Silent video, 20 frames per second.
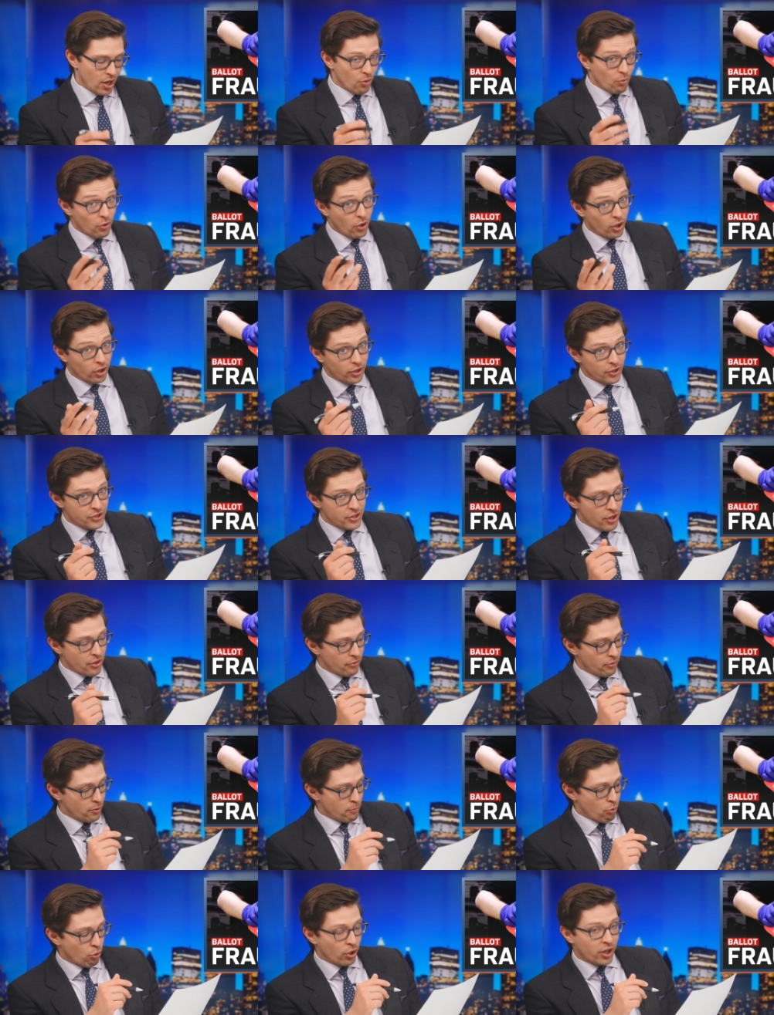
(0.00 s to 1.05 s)
Regardless, the
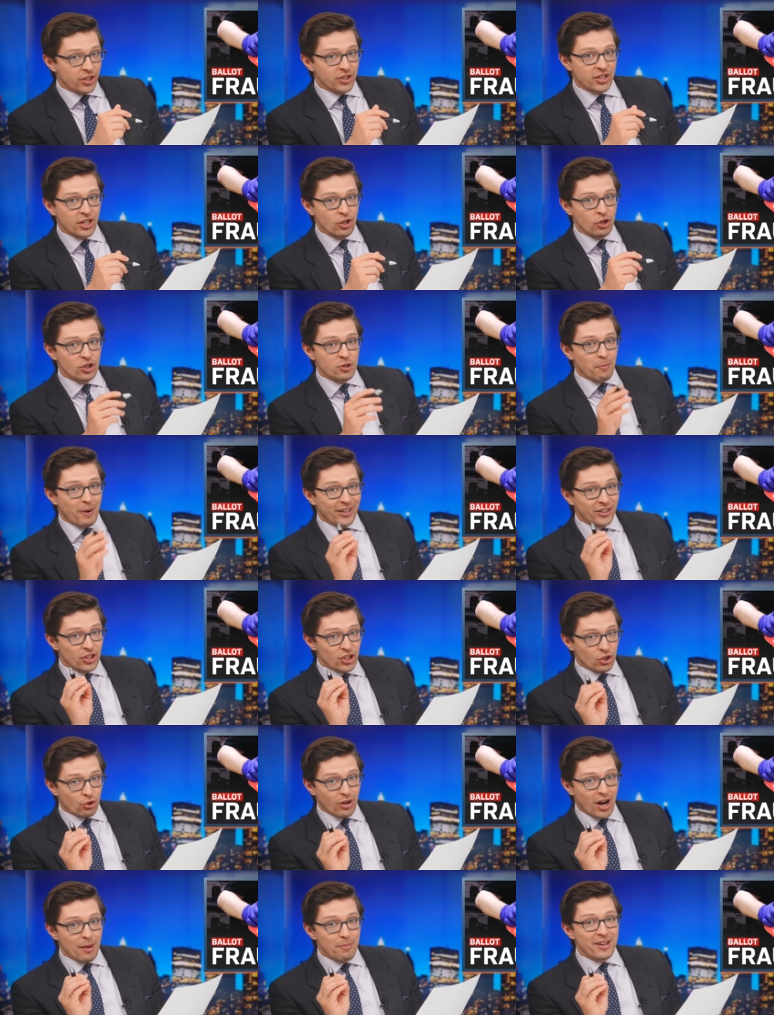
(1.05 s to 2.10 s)
report continues by
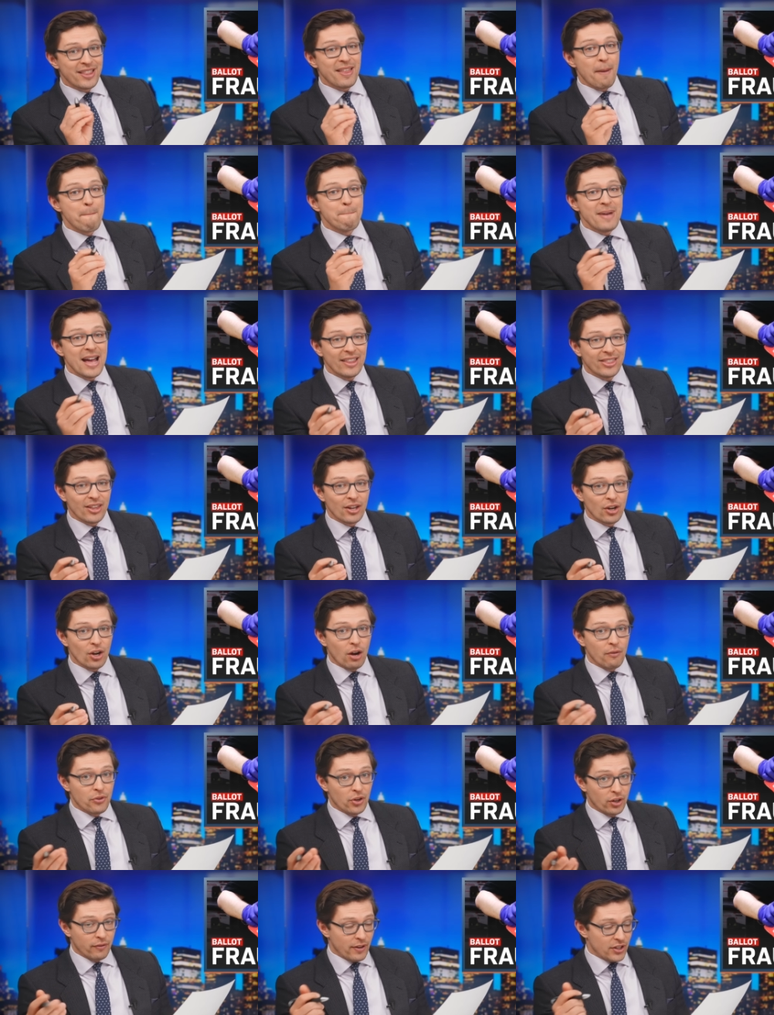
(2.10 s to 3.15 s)
describing the method of
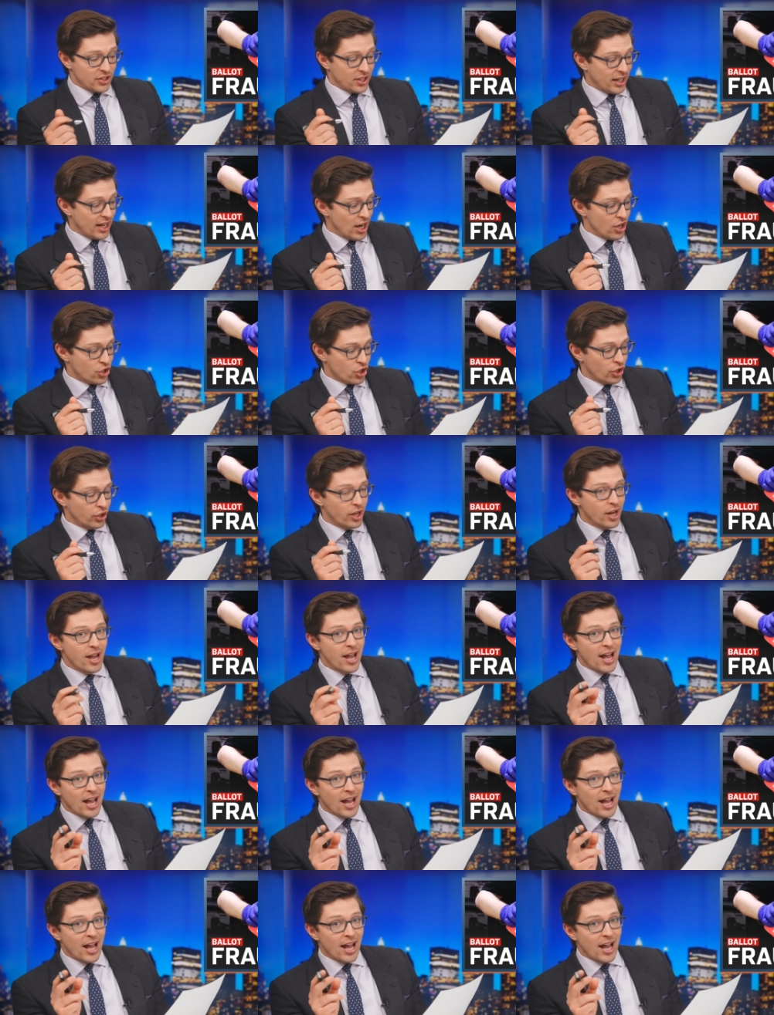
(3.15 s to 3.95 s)
their investigation